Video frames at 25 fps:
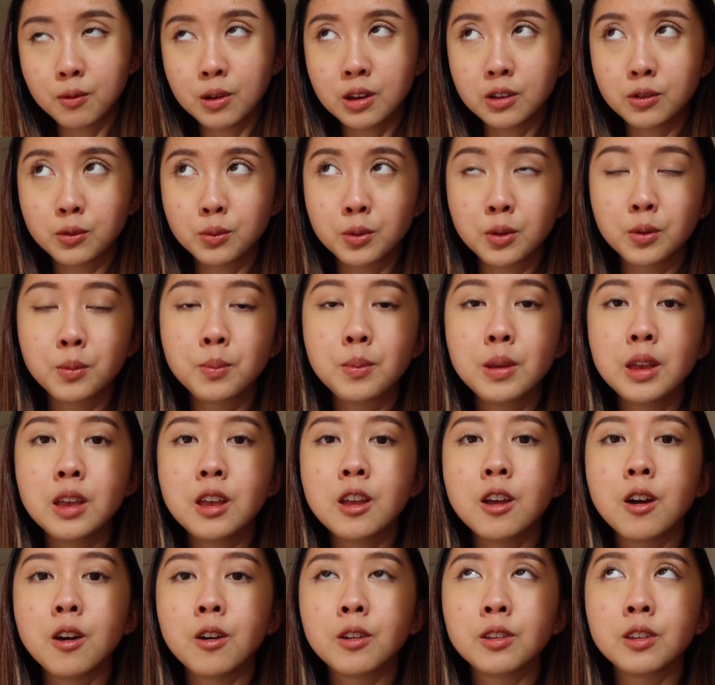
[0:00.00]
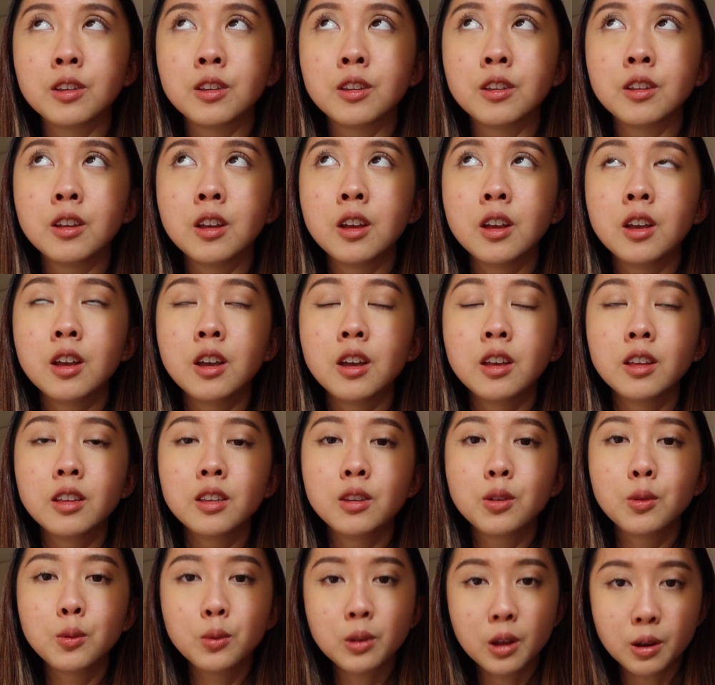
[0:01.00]
which will be on
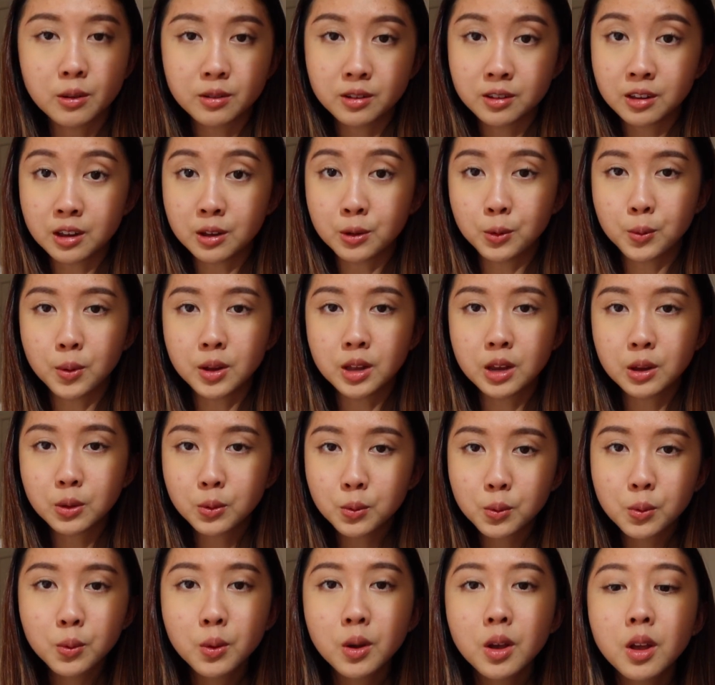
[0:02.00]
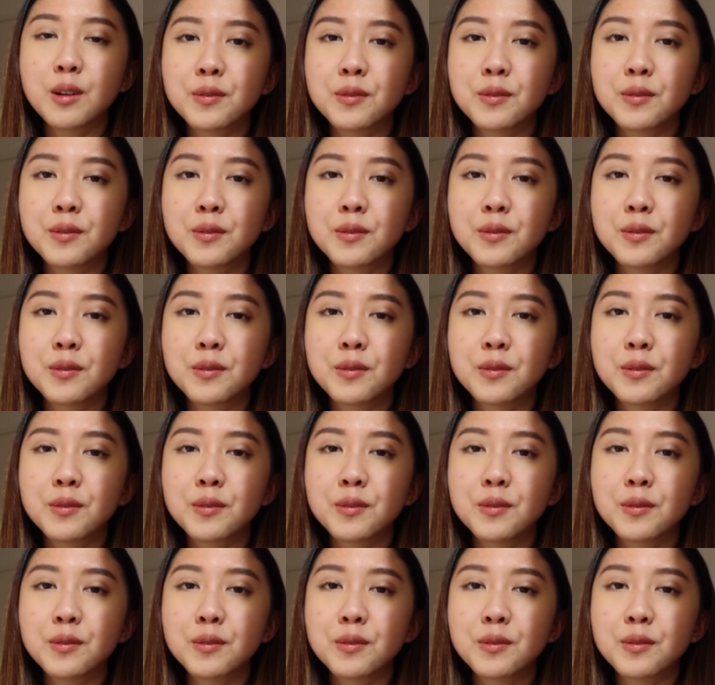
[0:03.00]
2022.